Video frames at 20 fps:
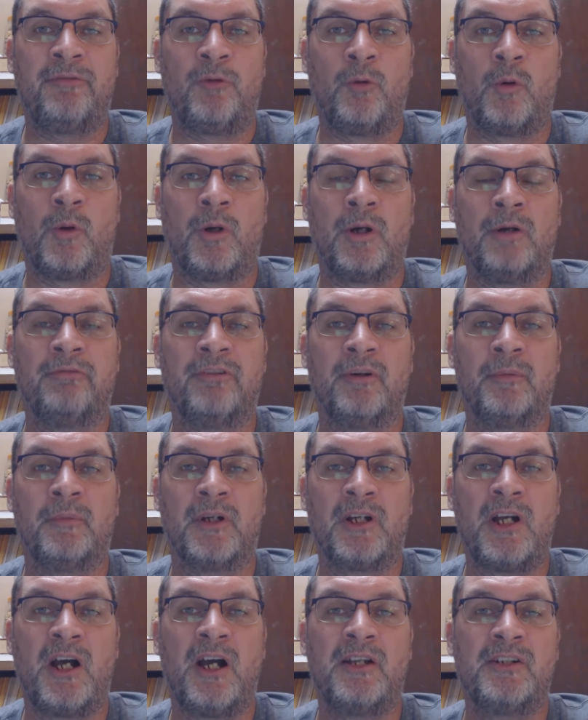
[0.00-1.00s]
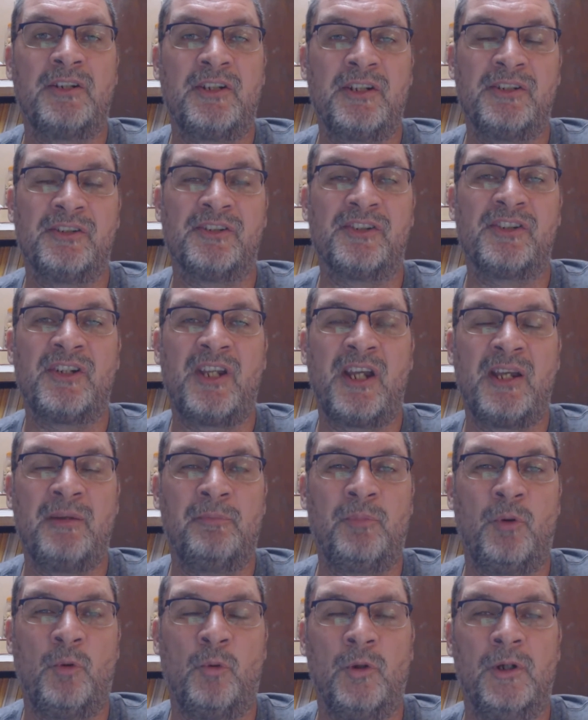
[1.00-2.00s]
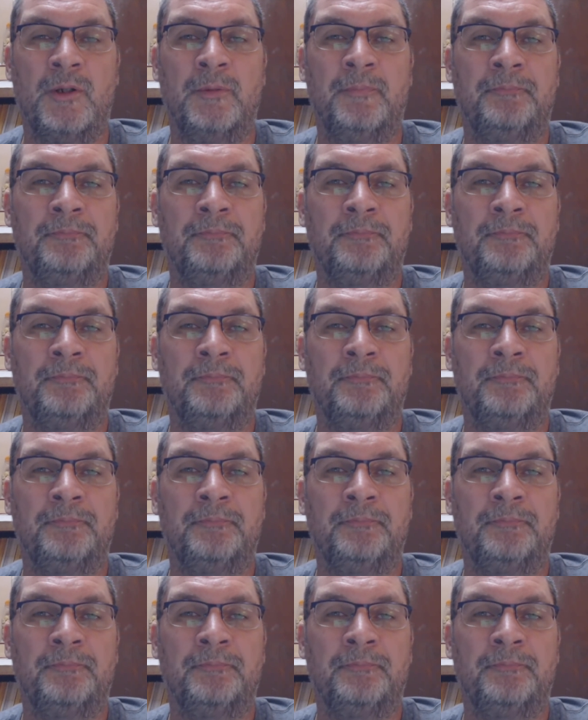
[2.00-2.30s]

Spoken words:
for from a content standpoint.